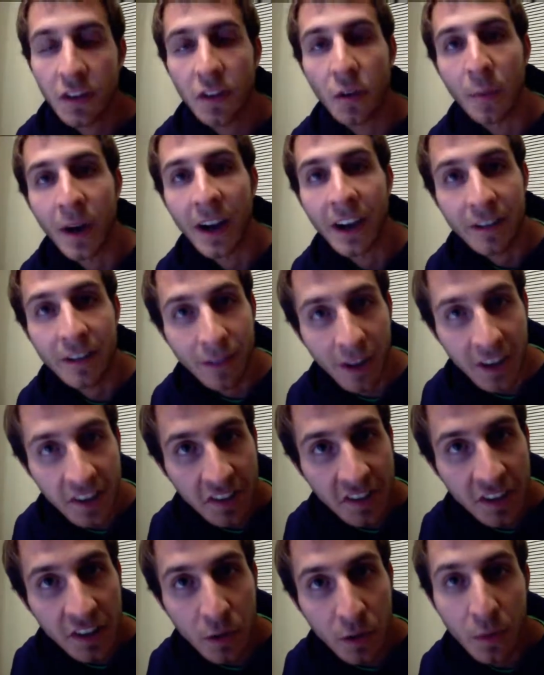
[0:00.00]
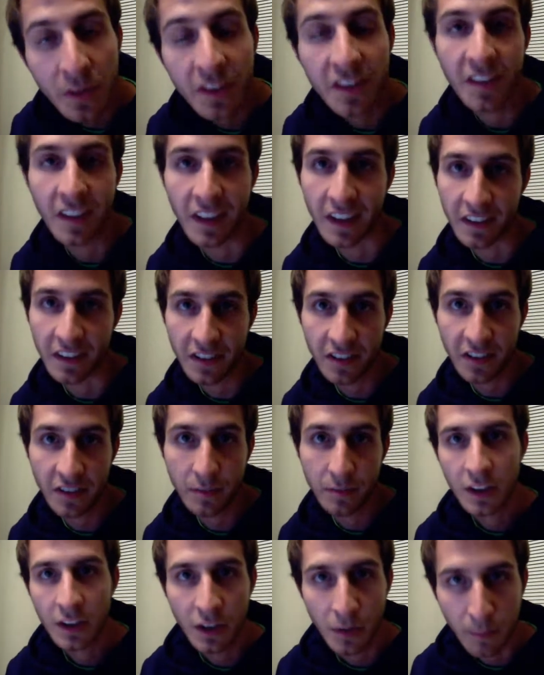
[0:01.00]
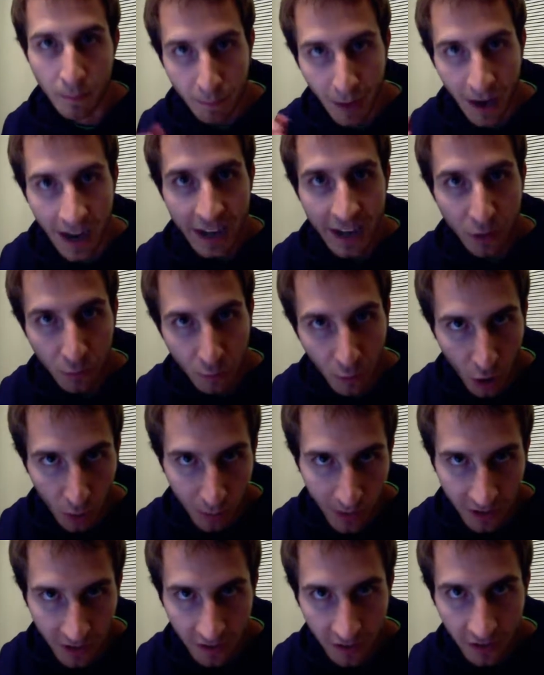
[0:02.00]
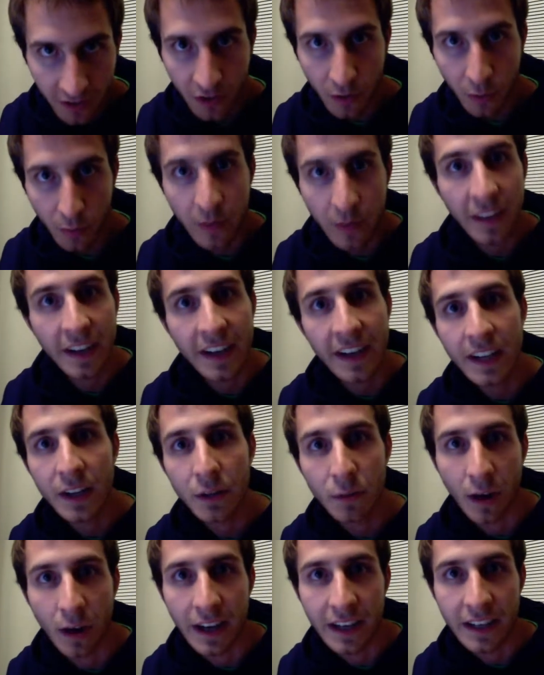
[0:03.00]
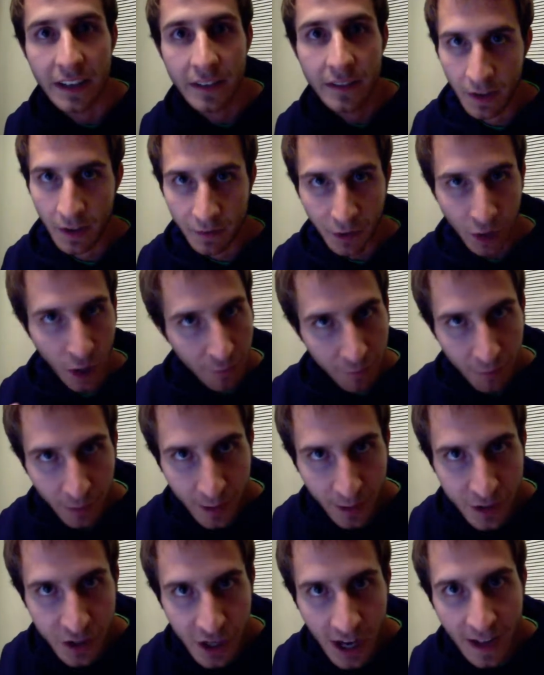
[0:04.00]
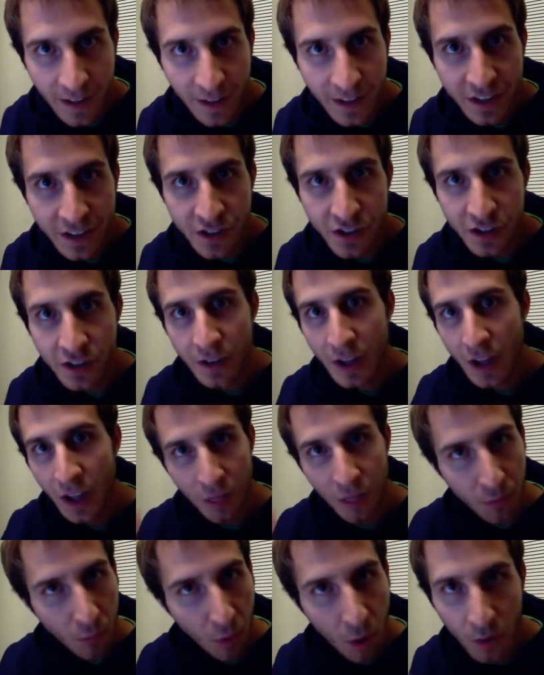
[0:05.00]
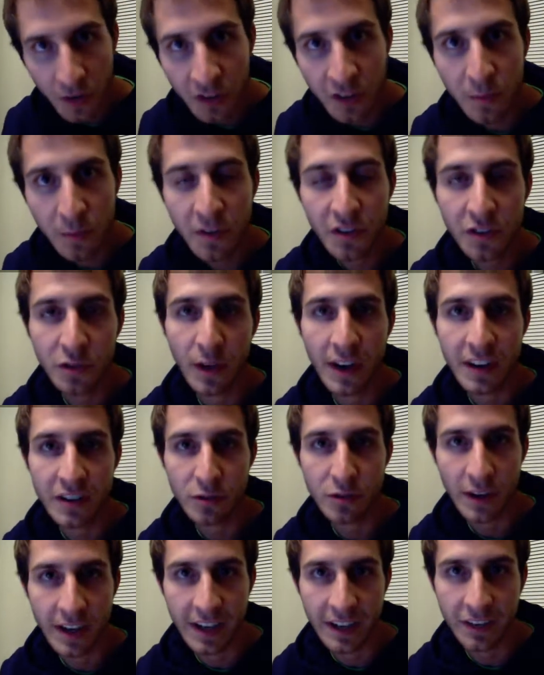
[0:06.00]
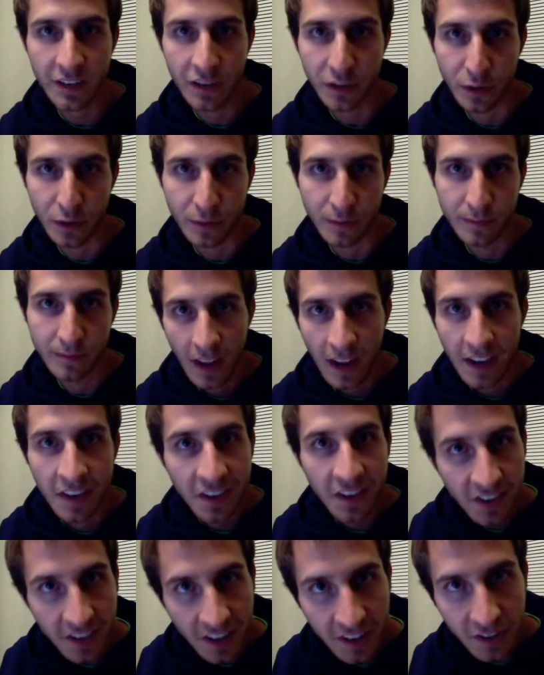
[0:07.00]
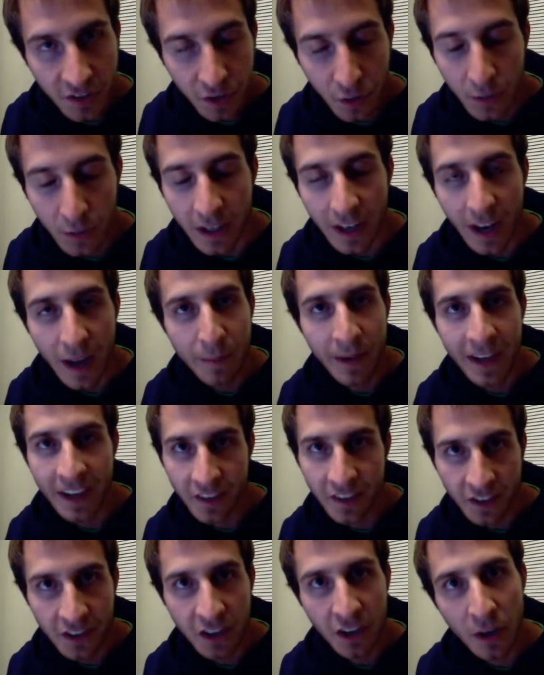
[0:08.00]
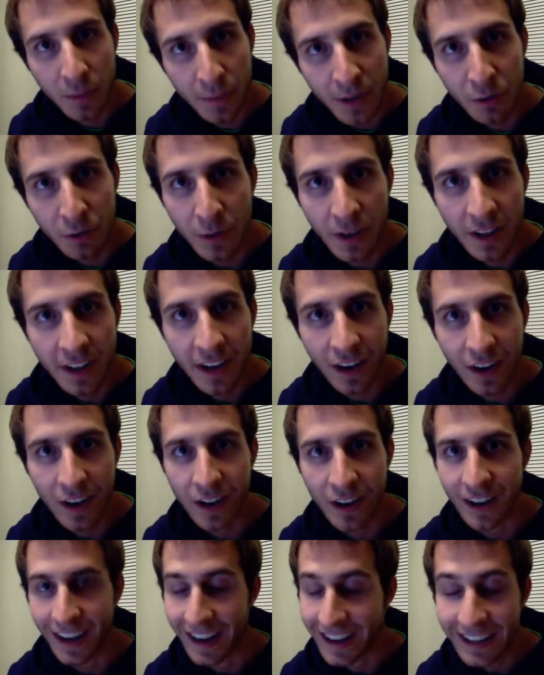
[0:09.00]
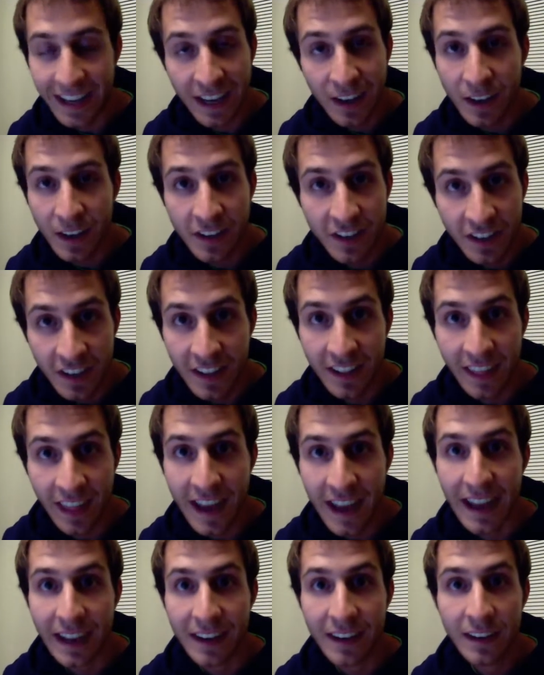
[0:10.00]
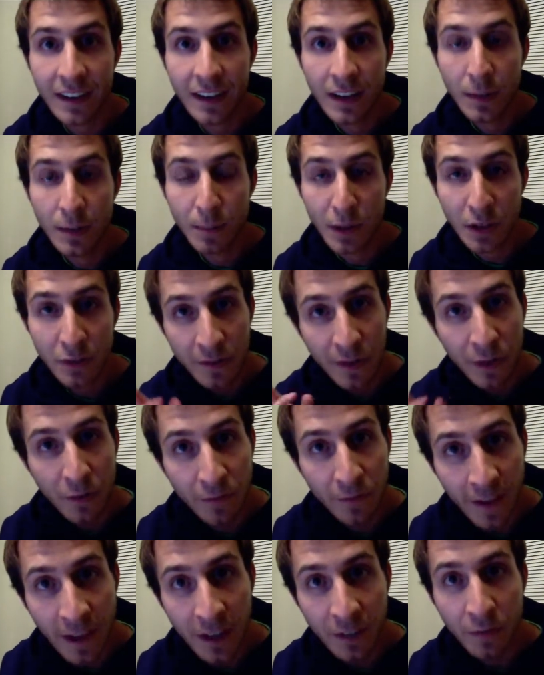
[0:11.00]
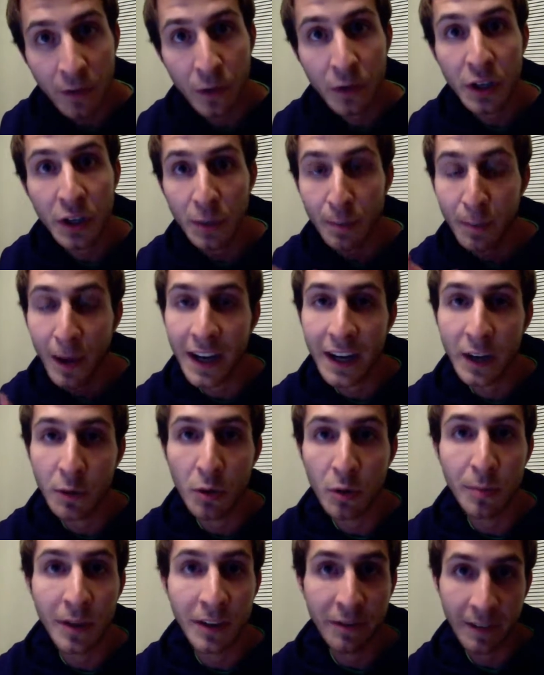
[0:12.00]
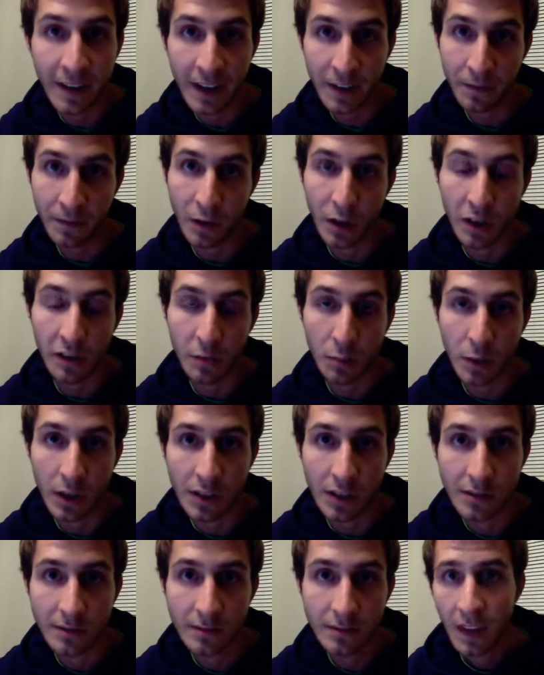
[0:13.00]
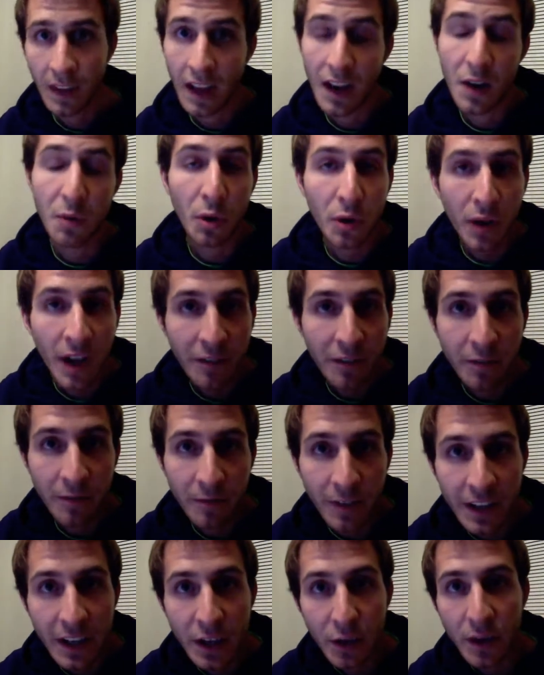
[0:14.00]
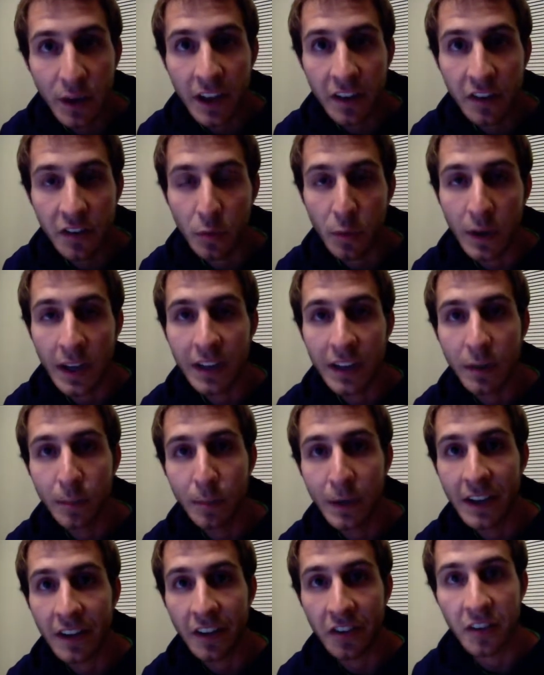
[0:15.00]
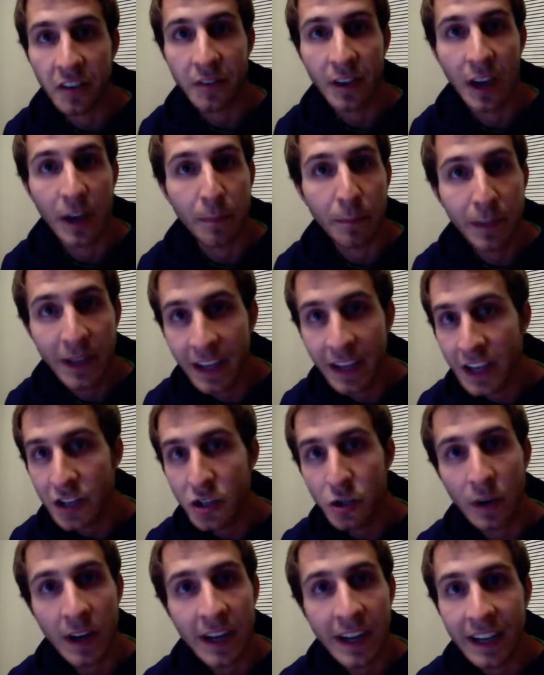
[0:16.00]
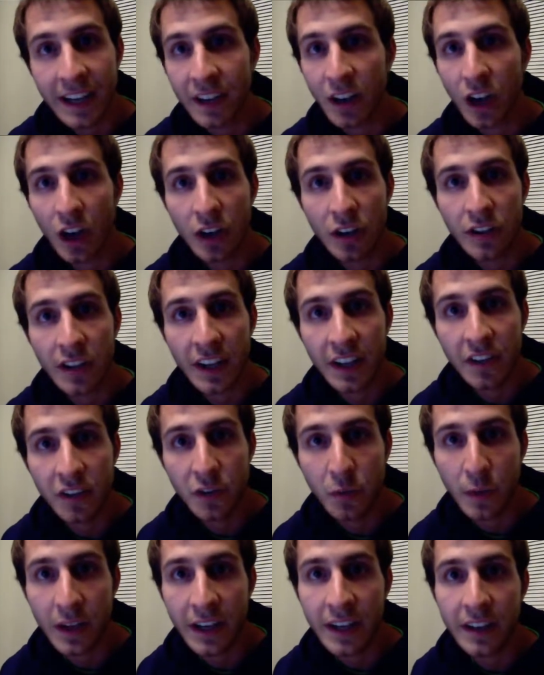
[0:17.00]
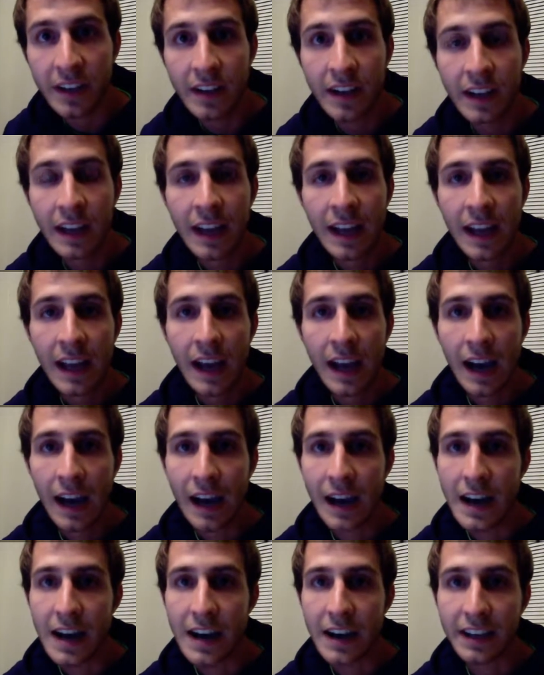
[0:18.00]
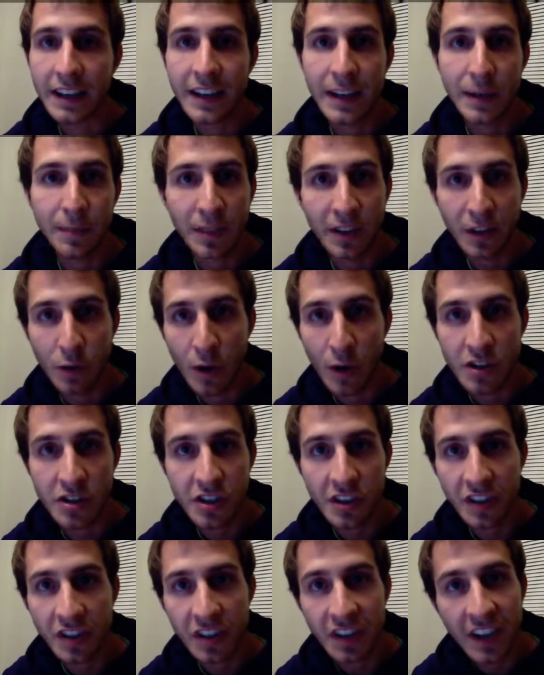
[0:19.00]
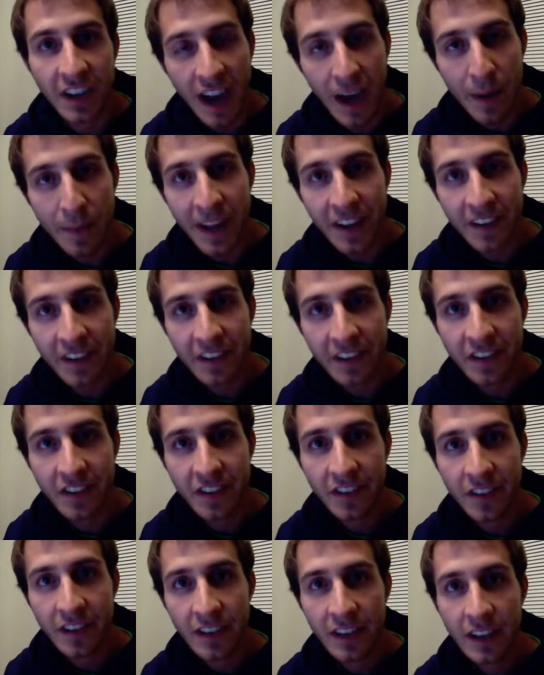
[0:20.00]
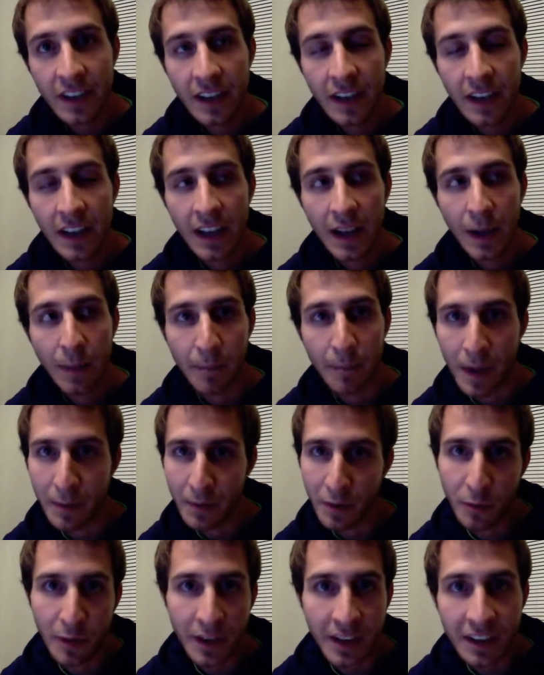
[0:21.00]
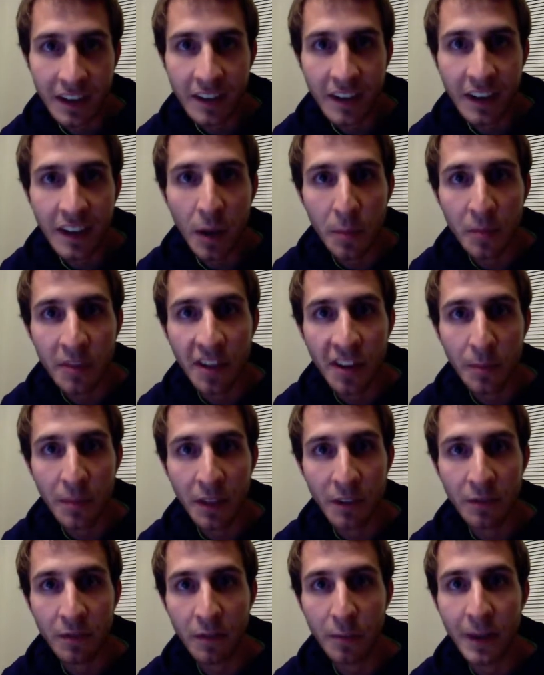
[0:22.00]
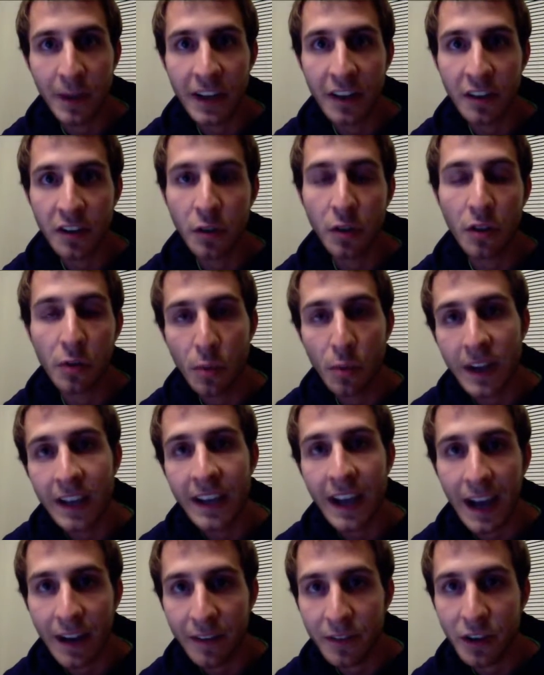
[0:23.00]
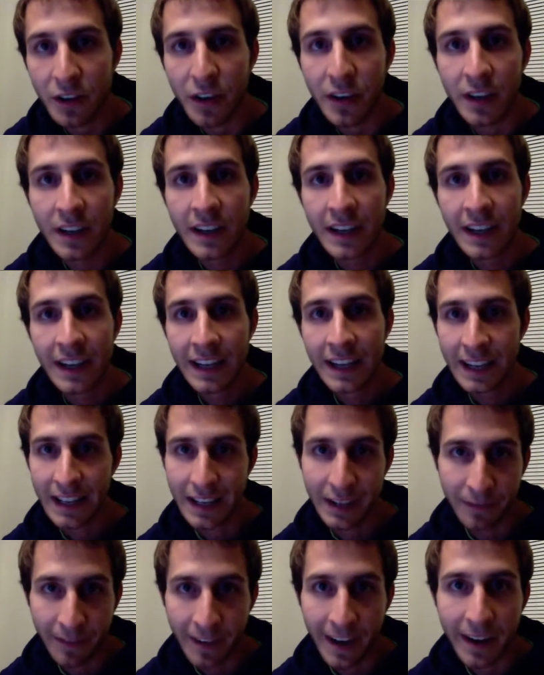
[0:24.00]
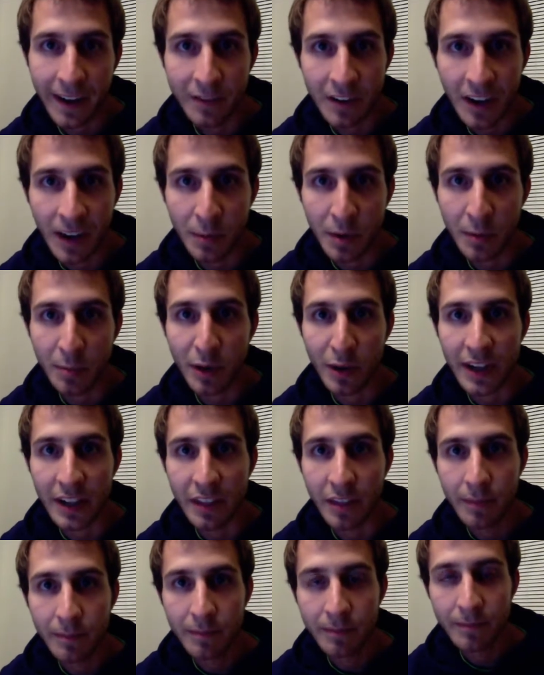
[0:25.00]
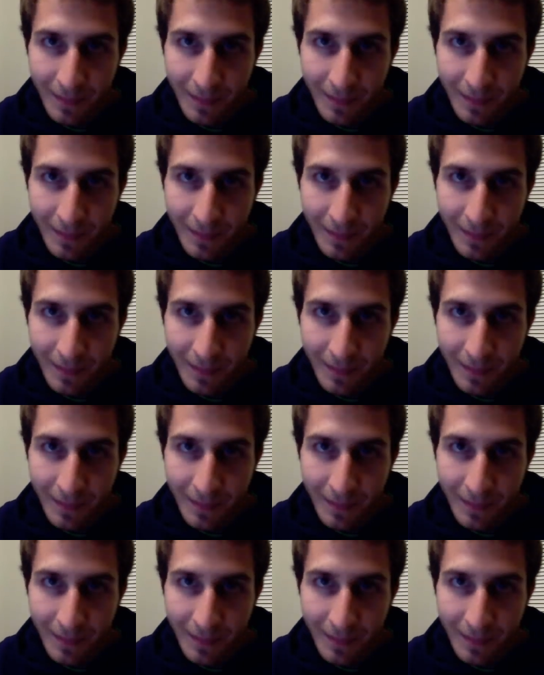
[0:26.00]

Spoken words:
So my advice to you is this. Combine aerobics with eating right. If you're up for the challenge, throw in some strength training too. And stick to it. I mean, it's going to be really hard. I guarantee that. But if you're faithful, your body will be faithful as well. I won't have a video next week because I've got PA training all next week. Keep the questions and comments. Maybe we can dig up something for me to do the week after if I have time to breathe.